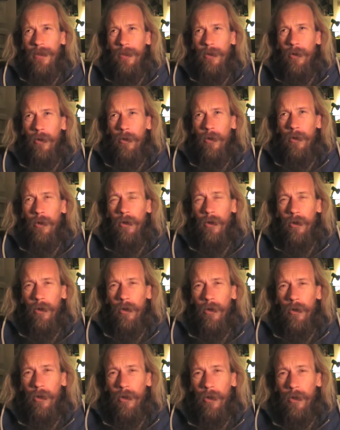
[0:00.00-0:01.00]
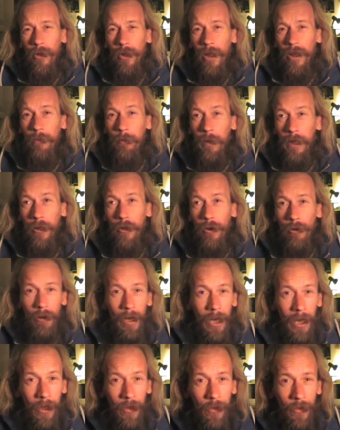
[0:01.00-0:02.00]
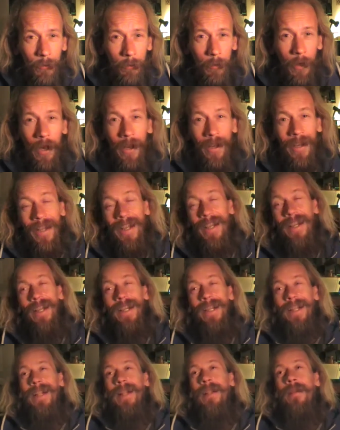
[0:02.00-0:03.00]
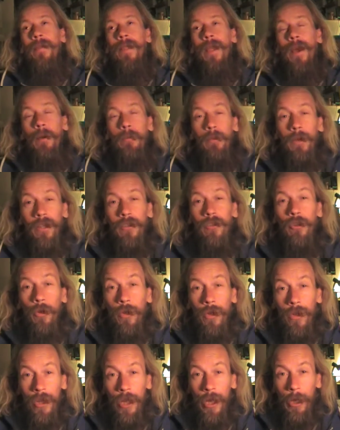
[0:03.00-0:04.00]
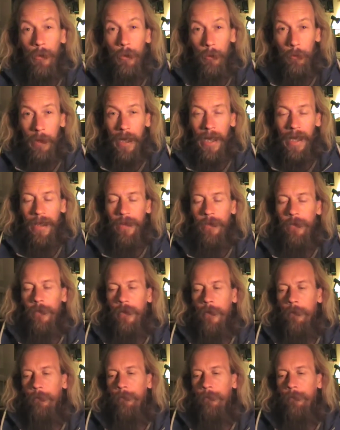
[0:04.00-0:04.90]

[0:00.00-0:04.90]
Or could they have been gorillas? But I'm pretty sure they were bears.